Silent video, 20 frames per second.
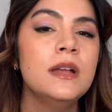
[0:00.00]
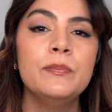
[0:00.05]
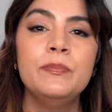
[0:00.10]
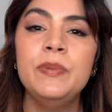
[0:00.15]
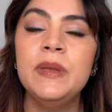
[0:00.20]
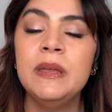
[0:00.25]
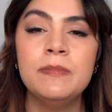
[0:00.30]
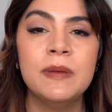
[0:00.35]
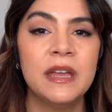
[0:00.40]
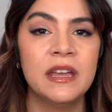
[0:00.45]

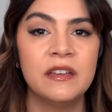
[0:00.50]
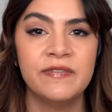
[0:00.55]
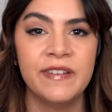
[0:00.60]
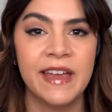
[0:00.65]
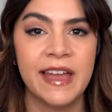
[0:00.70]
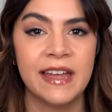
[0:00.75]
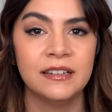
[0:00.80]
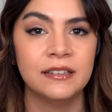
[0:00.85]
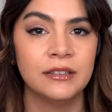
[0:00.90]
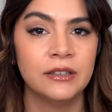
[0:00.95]
Big
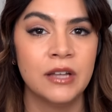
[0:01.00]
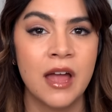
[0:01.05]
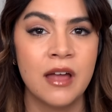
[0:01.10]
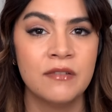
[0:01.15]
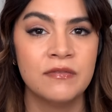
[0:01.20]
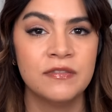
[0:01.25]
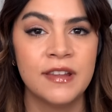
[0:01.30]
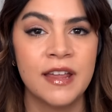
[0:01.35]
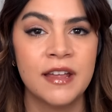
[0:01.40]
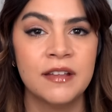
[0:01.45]
fan.
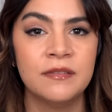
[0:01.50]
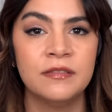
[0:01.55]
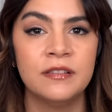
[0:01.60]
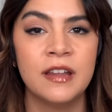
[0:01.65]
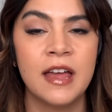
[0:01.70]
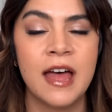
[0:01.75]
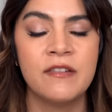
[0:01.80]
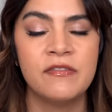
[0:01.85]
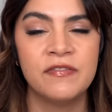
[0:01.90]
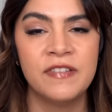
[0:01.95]
Love, love,
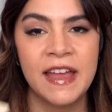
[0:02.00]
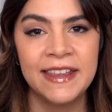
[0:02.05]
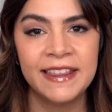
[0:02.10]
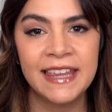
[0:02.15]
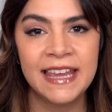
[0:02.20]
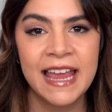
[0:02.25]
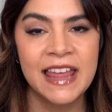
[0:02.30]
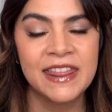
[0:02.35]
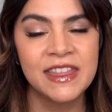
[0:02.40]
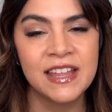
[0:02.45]
love.
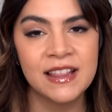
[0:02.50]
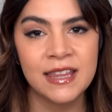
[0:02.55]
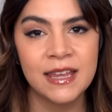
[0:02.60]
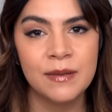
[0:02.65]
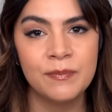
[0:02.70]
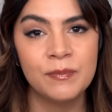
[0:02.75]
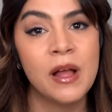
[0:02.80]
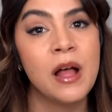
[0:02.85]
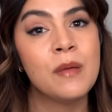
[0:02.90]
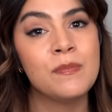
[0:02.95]
Finally got the
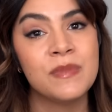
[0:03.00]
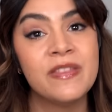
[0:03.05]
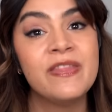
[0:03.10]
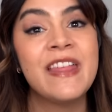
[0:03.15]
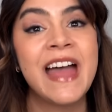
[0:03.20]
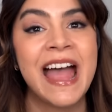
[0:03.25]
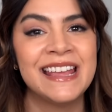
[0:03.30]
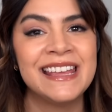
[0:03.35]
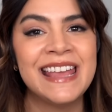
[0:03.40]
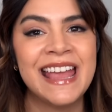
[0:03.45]
lip balm in
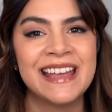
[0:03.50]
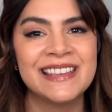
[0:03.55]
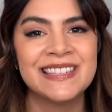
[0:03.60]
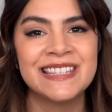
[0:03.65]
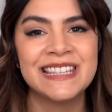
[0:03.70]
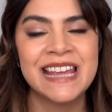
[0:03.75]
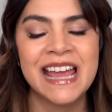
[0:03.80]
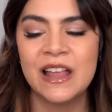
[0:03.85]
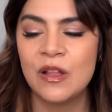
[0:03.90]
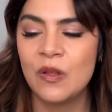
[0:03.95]
that
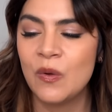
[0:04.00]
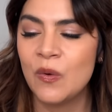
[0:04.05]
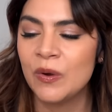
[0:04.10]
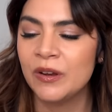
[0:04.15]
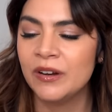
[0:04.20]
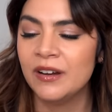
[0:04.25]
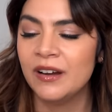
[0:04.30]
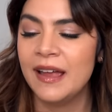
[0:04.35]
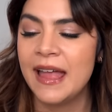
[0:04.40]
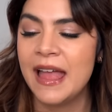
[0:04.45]
YesStyle
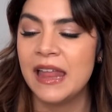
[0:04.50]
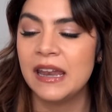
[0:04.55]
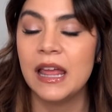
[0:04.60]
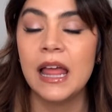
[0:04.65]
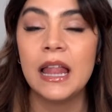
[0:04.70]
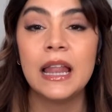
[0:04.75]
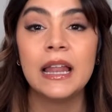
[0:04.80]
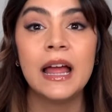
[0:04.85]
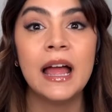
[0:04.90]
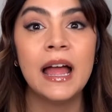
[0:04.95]
order,
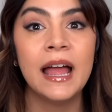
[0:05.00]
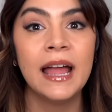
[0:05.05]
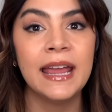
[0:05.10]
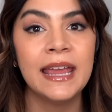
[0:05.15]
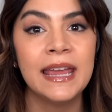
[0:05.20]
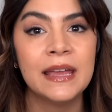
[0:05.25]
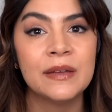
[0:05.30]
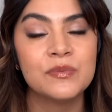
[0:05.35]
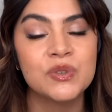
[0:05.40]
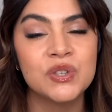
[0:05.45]
and I
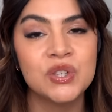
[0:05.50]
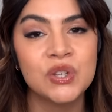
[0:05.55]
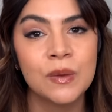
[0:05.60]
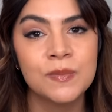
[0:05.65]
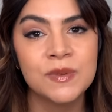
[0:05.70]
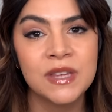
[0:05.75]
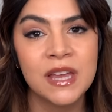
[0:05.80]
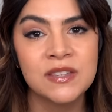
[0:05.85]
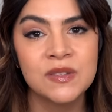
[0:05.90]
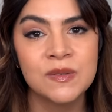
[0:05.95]
am so
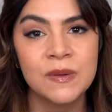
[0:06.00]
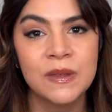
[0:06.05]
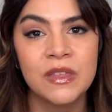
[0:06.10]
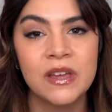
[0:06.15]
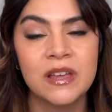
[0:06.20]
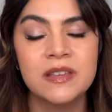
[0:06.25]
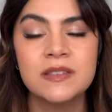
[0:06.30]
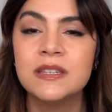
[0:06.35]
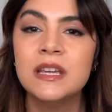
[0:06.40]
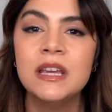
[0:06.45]
obsessed with
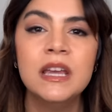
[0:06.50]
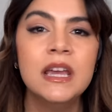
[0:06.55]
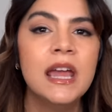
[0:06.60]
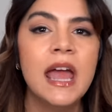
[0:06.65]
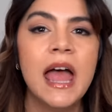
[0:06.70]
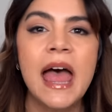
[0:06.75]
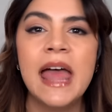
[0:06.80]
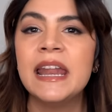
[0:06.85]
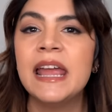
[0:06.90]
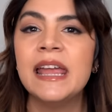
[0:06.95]
this.
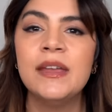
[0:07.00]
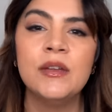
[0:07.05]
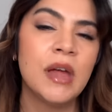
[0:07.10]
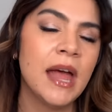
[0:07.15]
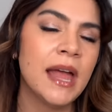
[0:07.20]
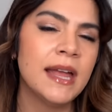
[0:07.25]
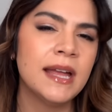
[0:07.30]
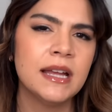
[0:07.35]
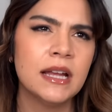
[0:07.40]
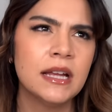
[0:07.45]
And
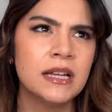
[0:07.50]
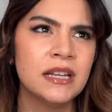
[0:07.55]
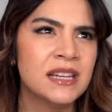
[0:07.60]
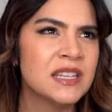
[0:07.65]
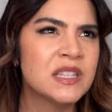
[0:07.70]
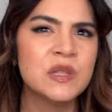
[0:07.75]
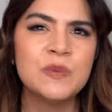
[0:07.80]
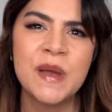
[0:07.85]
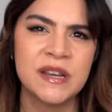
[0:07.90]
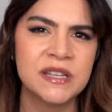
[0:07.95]
I
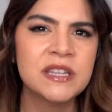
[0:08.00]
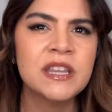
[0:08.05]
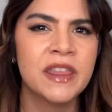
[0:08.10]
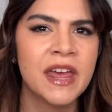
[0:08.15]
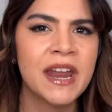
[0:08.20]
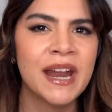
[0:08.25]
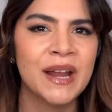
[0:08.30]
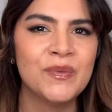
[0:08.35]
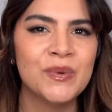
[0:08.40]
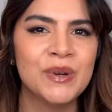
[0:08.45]
expected
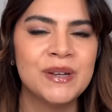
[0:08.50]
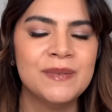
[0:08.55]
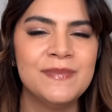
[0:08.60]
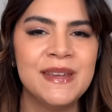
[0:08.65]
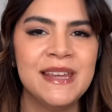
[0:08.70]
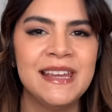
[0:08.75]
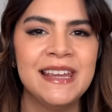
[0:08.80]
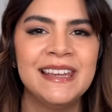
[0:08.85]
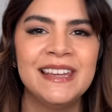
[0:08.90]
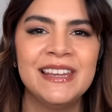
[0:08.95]
that I would
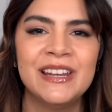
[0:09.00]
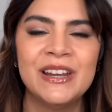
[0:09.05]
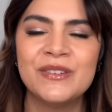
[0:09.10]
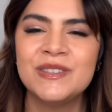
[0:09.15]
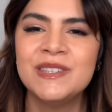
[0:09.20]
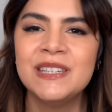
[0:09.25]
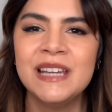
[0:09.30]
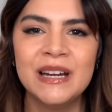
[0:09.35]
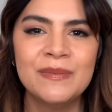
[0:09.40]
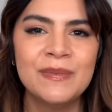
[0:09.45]
be. You know,
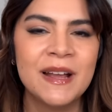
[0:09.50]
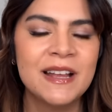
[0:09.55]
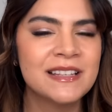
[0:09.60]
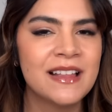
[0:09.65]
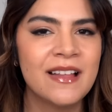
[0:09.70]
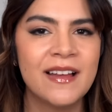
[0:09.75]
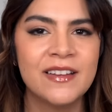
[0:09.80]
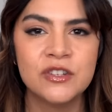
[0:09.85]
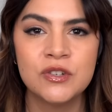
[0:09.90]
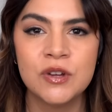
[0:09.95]
ceramides,
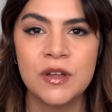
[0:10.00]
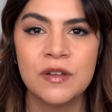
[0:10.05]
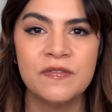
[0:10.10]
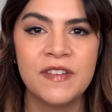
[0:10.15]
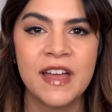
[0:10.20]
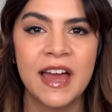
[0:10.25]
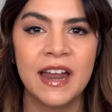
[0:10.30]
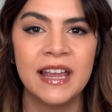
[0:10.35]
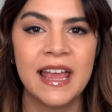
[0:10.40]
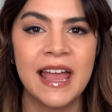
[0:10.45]
cholesterol,
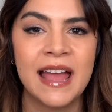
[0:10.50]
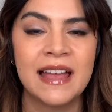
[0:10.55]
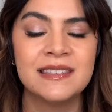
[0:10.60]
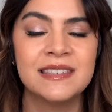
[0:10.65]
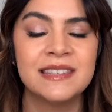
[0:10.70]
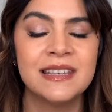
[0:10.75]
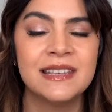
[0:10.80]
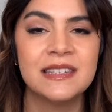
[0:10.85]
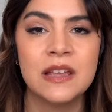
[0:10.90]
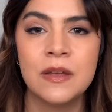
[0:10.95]
fatty
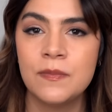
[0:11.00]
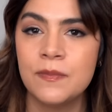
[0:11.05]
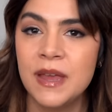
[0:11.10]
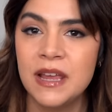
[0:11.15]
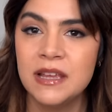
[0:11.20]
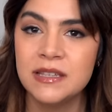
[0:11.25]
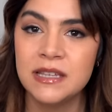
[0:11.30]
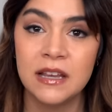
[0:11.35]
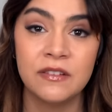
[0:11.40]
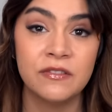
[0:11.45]
acids,
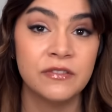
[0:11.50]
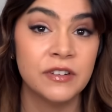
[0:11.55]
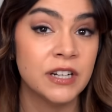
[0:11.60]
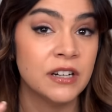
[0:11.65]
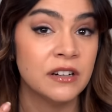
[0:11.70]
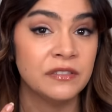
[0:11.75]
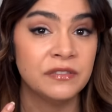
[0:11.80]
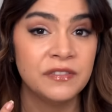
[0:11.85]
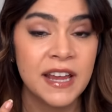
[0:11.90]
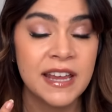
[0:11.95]
amazing for
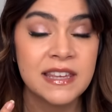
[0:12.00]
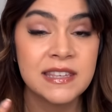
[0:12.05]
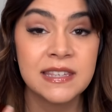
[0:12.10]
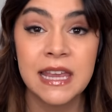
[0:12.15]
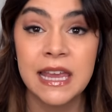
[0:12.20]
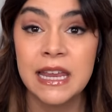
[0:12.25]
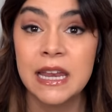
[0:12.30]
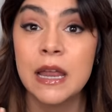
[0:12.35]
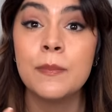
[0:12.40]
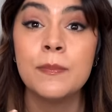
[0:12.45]
your face
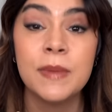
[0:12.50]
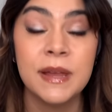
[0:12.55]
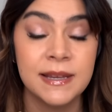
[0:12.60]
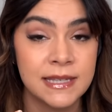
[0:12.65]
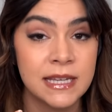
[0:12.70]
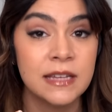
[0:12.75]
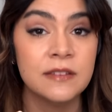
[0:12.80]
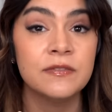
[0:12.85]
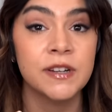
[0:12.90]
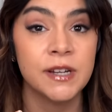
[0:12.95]
skin,
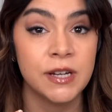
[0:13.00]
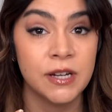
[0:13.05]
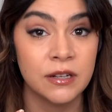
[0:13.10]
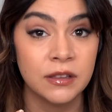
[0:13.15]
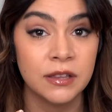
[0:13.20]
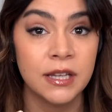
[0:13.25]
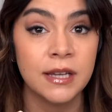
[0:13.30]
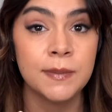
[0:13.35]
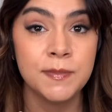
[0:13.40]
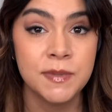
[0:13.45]
amazing for your
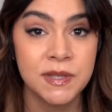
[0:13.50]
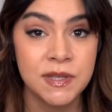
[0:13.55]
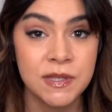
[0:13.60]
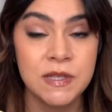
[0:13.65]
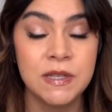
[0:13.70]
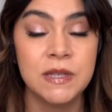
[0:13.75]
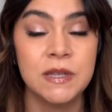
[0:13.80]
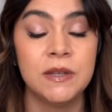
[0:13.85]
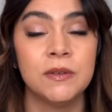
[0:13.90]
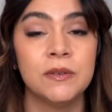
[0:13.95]

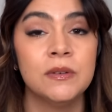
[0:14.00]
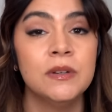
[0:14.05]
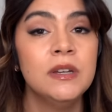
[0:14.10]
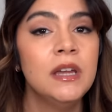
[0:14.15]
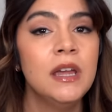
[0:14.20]
lips too.